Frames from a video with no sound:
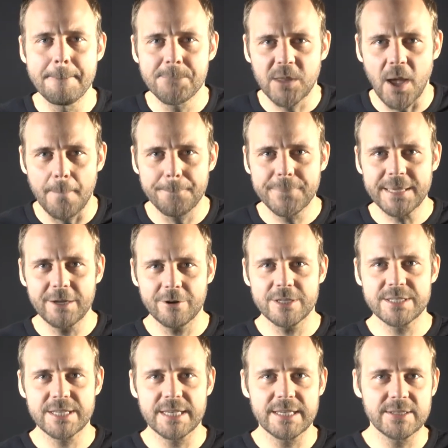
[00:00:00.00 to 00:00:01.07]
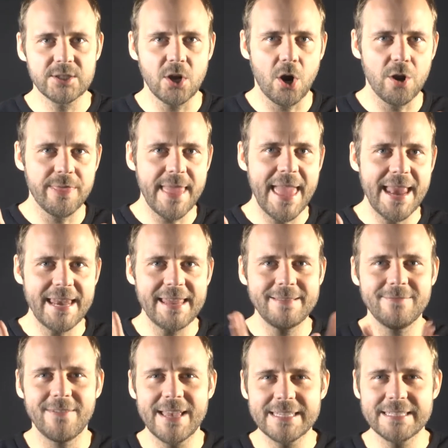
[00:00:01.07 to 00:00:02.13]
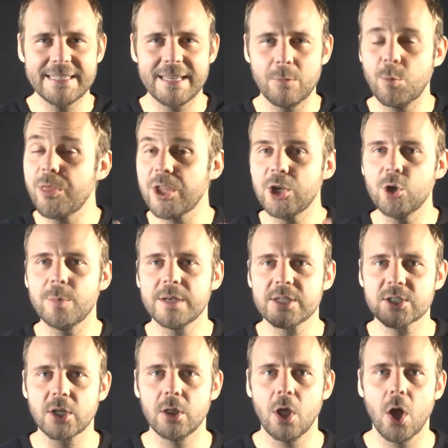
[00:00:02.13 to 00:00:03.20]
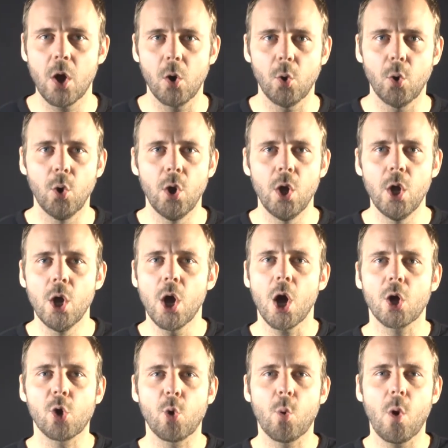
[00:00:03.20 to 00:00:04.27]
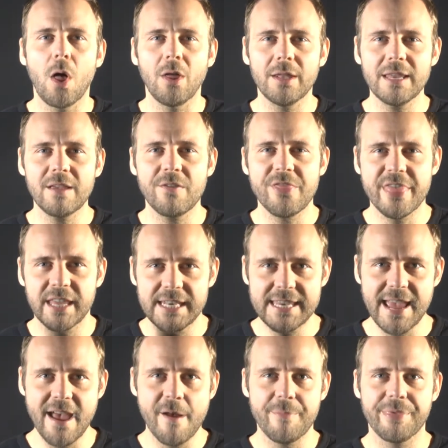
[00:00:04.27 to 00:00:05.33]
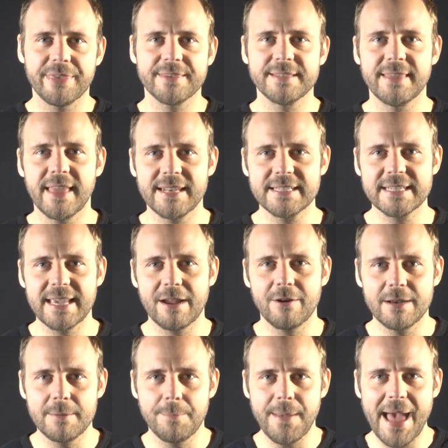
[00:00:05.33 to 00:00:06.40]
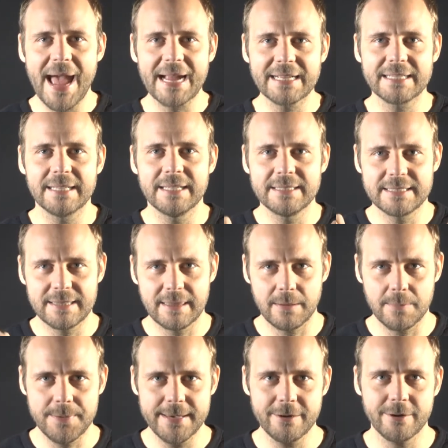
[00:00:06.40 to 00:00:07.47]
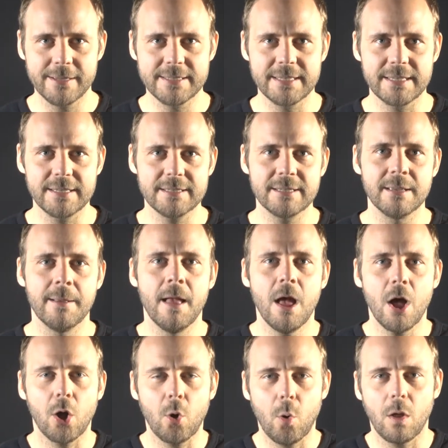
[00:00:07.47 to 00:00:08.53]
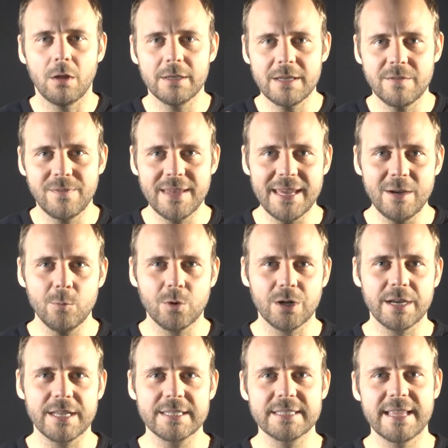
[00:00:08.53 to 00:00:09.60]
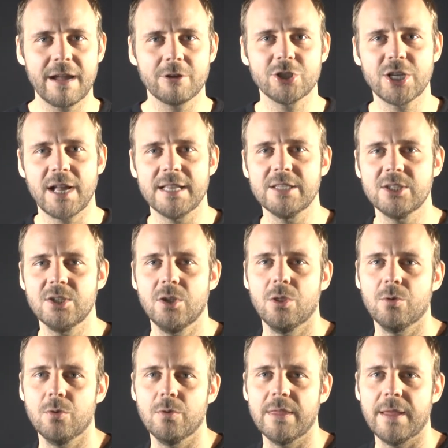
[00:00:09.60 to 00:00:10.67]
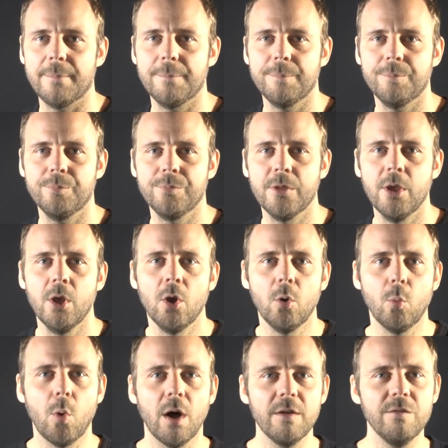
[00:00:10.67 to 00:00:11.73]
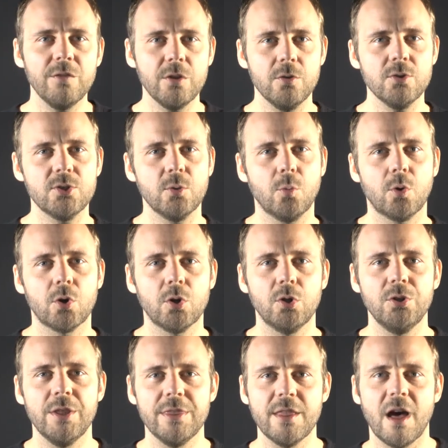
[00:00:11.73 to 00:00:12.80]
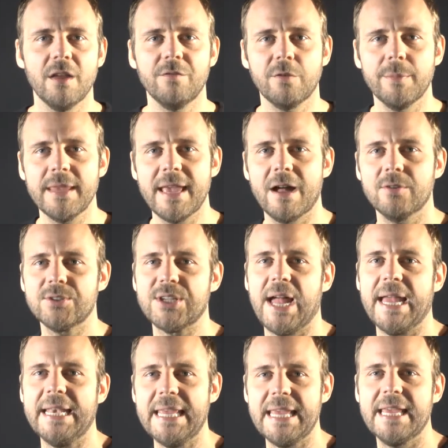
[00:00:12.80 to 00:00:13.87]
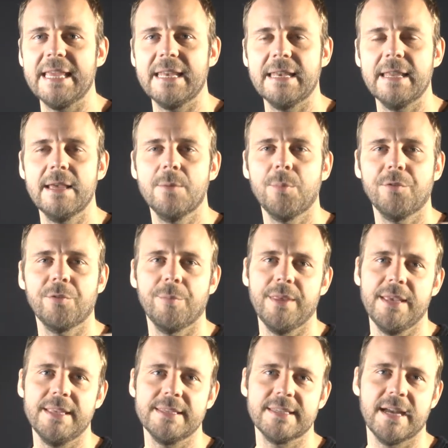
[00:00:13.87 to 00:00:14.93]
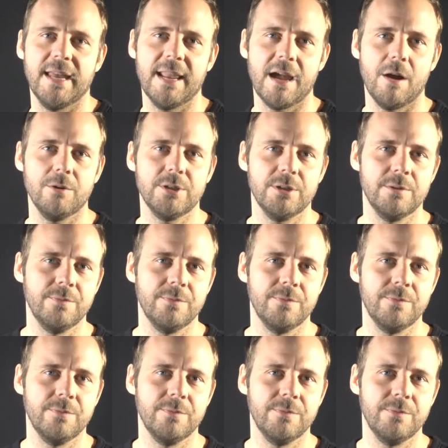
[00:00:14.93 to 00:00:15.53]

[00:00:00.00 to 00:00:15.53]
Appearances are then invested with a numinous glow, a quality of the depths that is carried back to the appearances. A quality of inwardness now shines through them. One views the world not from the outside in, but from the inside out.